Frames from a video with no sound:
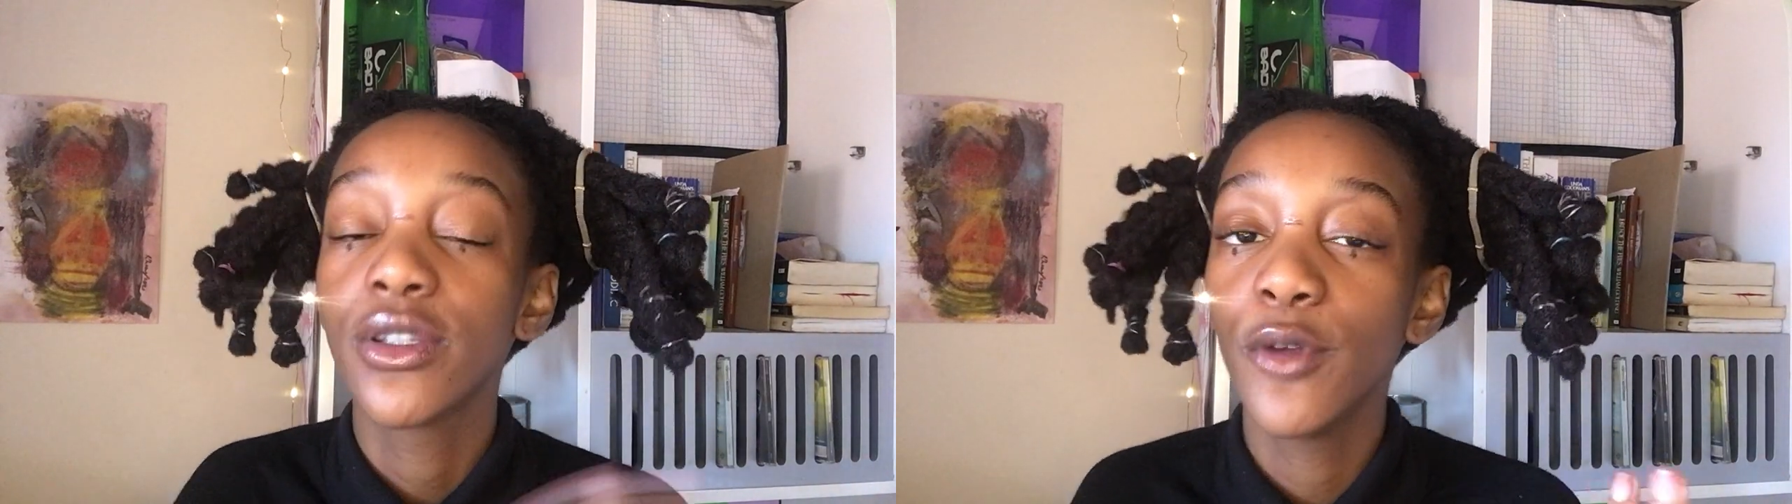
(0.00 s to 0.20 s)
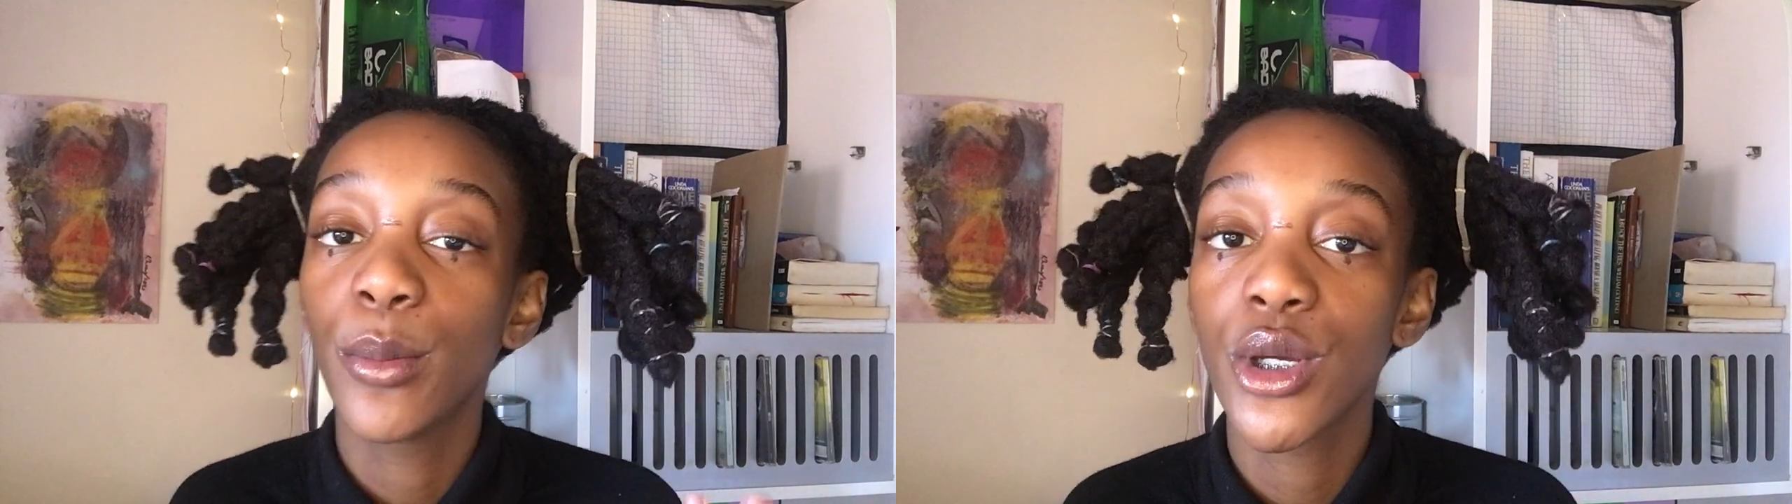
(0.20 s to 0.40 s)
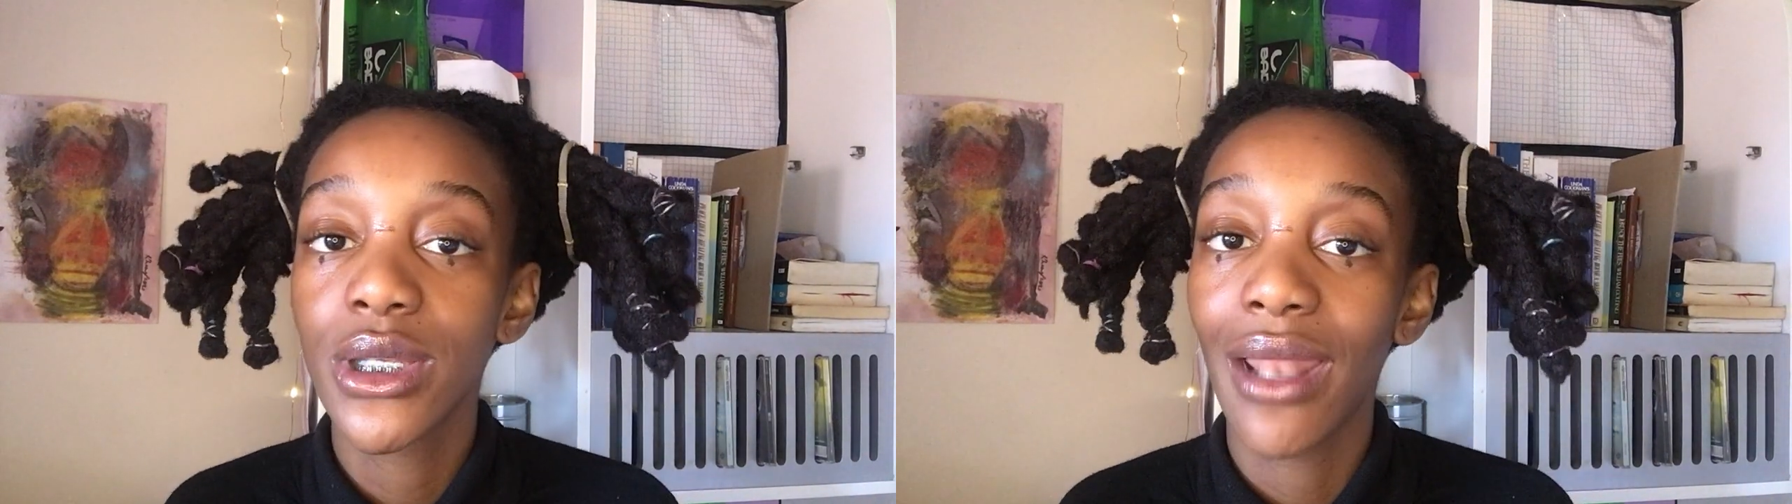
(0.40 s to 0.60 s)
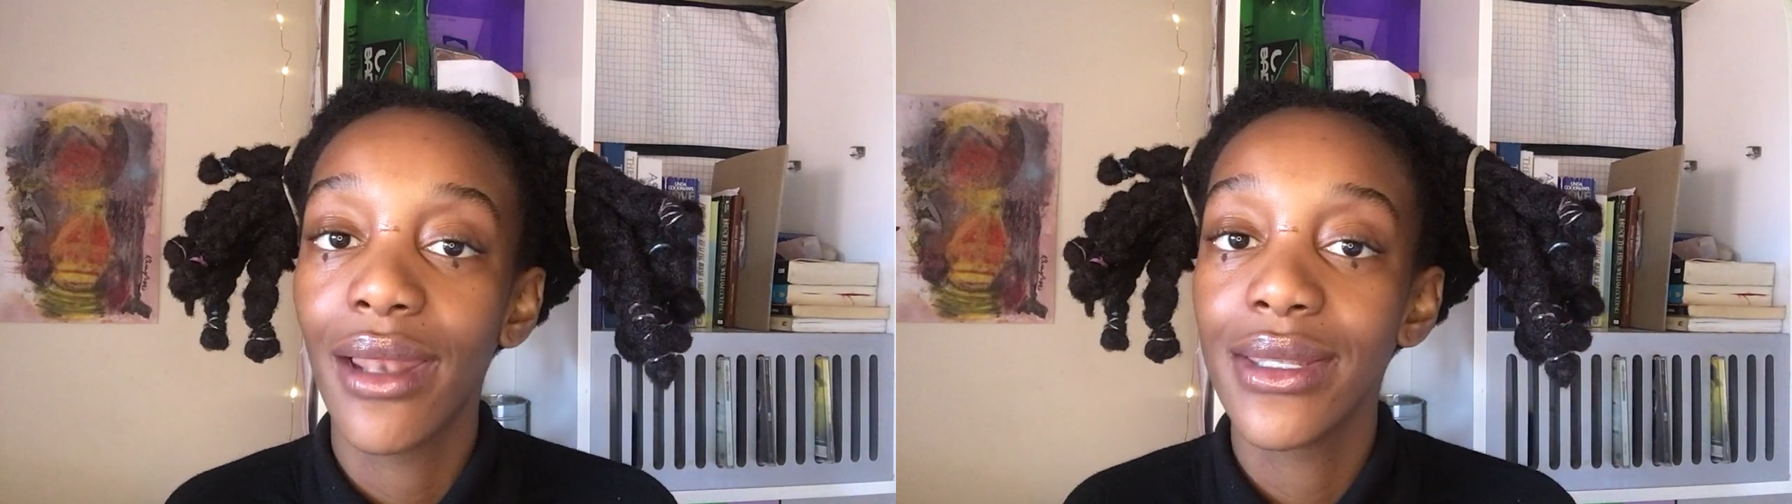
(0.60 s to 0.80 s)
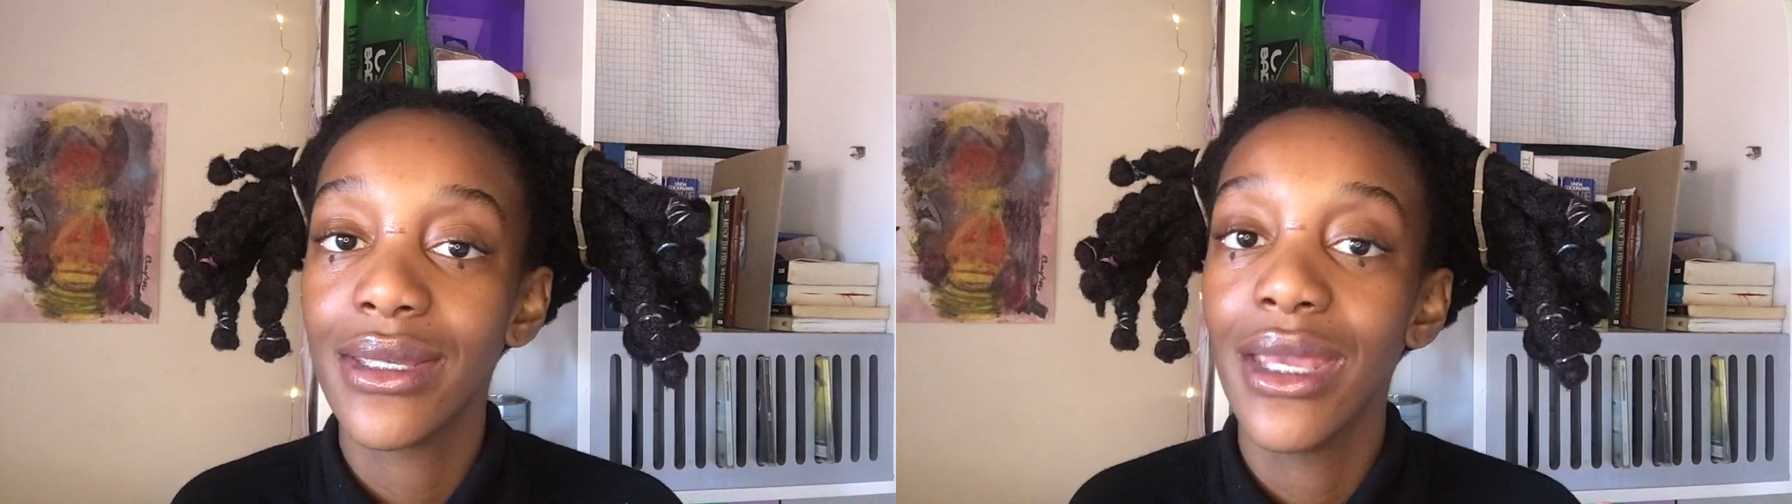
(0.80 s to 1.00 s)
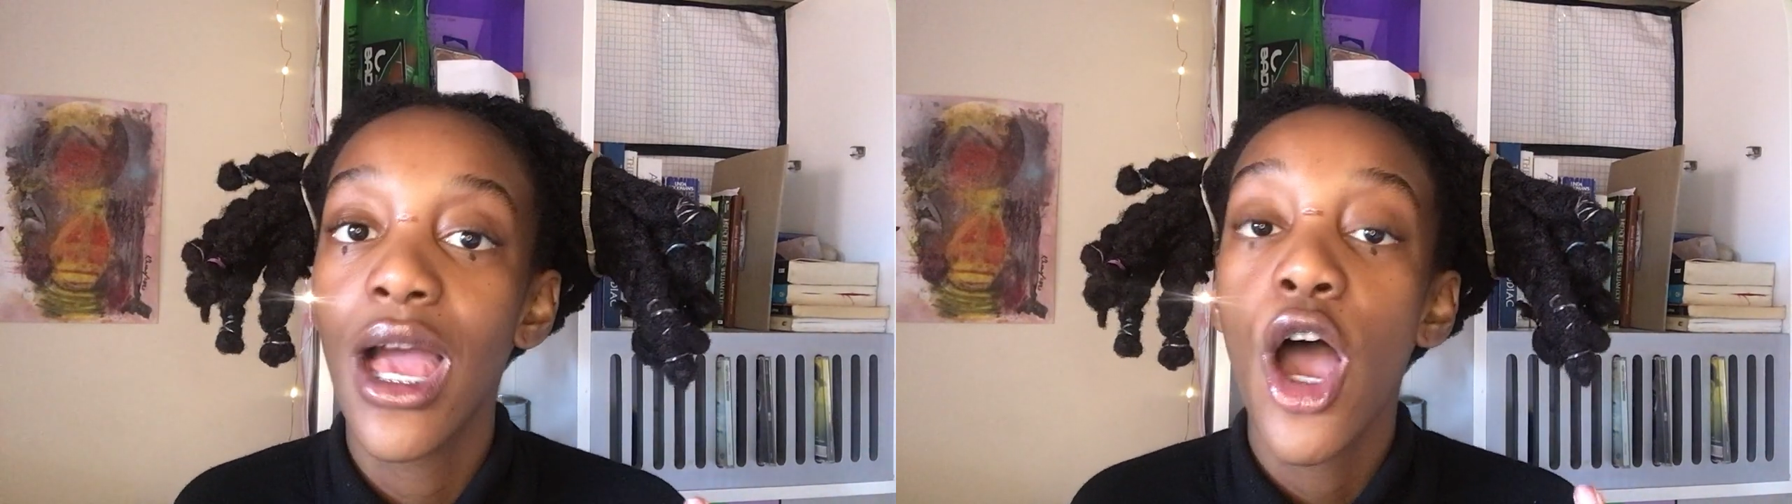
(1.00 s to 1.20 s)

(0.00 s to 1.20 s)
of your personality.